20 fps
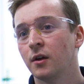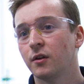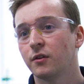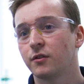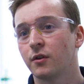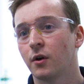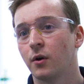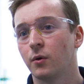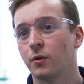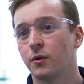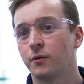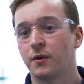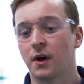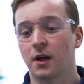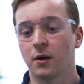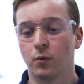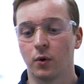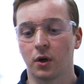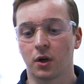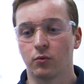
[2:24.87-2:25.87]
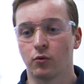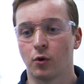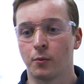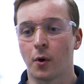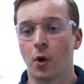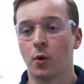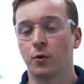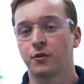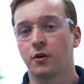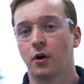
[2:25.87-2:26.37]
So the fact that we can
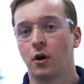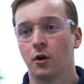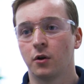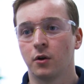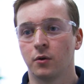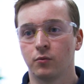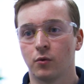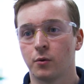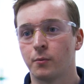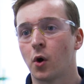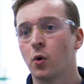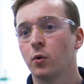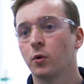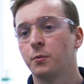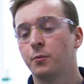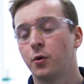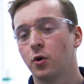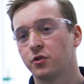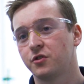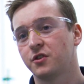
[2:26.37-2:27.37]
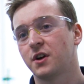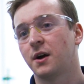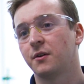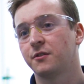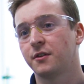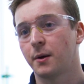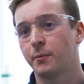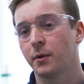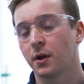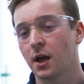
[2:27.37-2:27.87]
remote on and remotely push
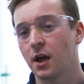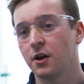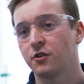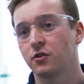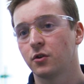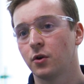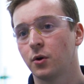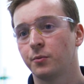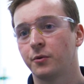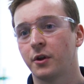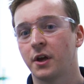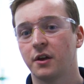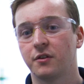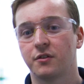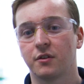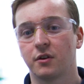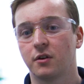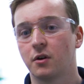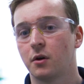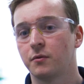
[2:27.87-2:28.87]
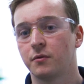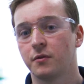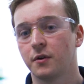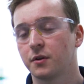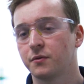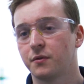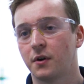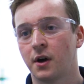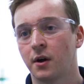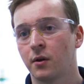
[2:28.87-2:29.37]
out application updates and
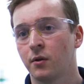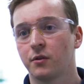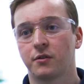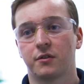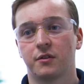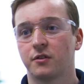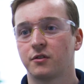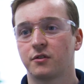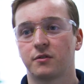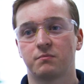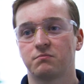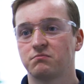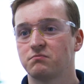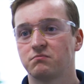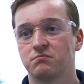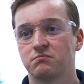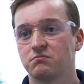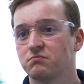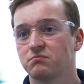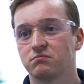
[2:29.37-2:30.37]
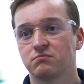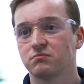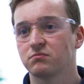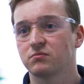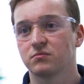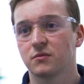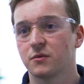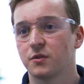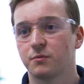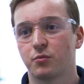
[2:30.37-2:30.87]
config files is
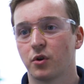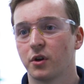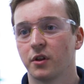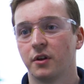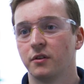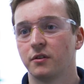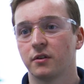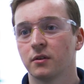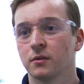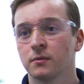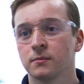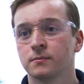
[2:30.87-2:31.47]
brilliant.